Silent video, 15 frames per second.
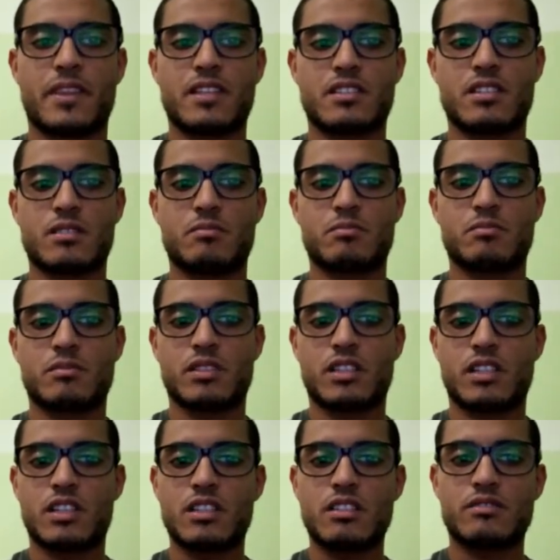some
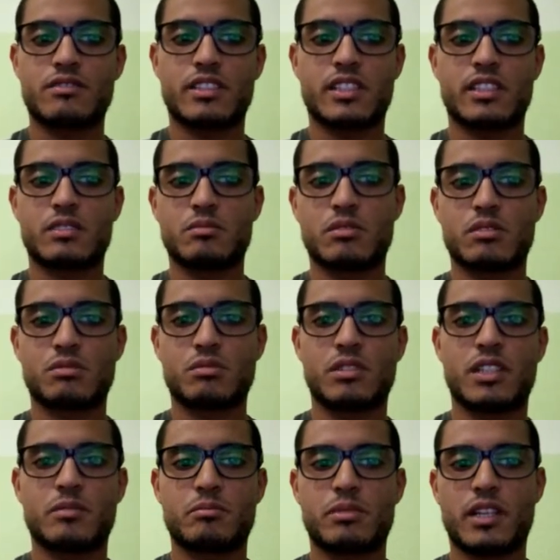other variables
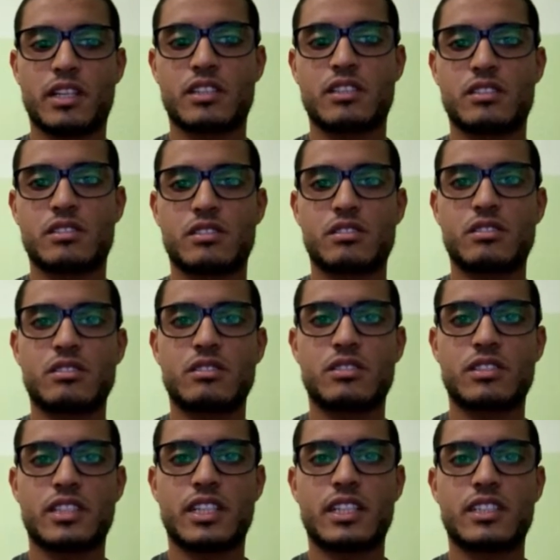will impact your
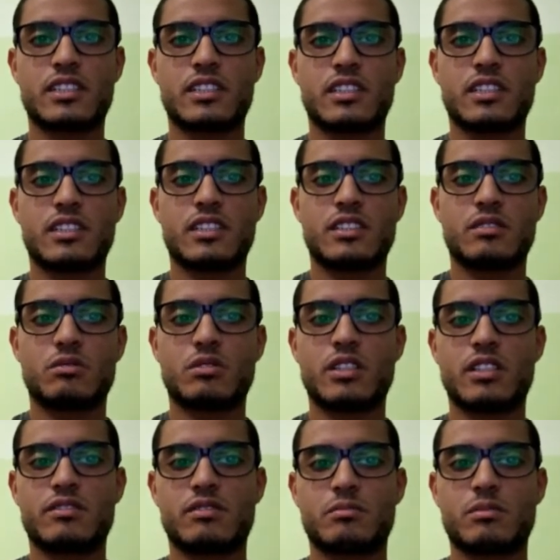score, and
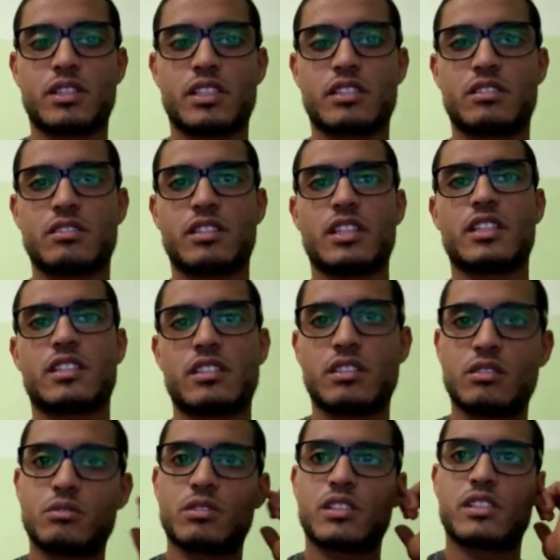whatever mark you get,
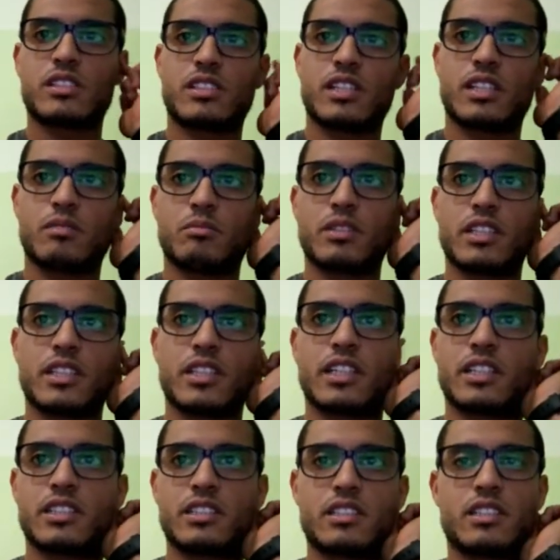you will still be
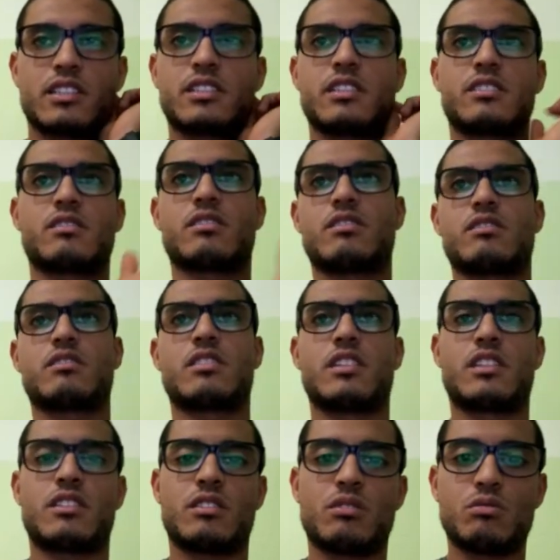getting the result
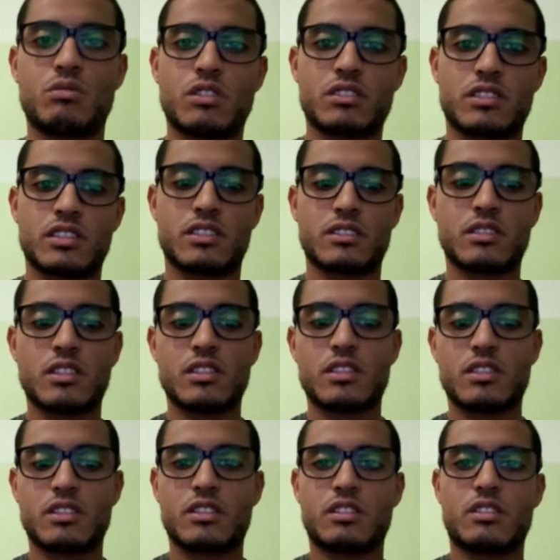that you wanted.
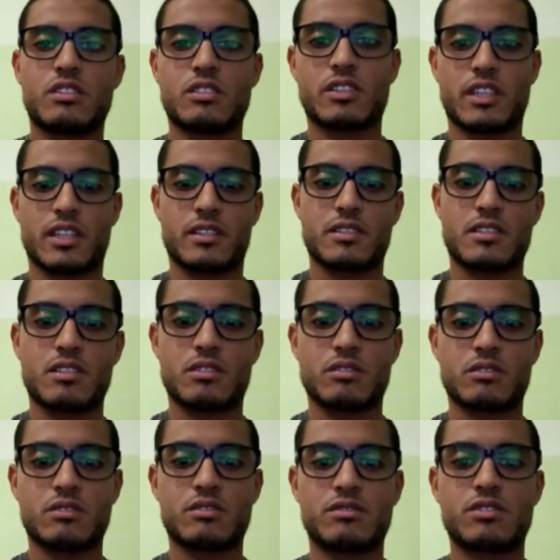Okay, so
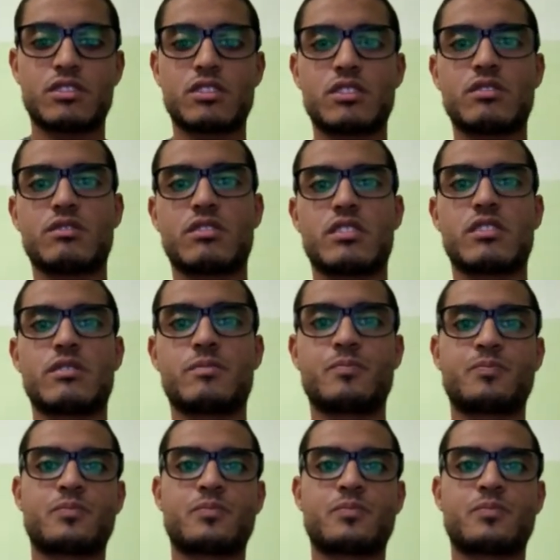first of all,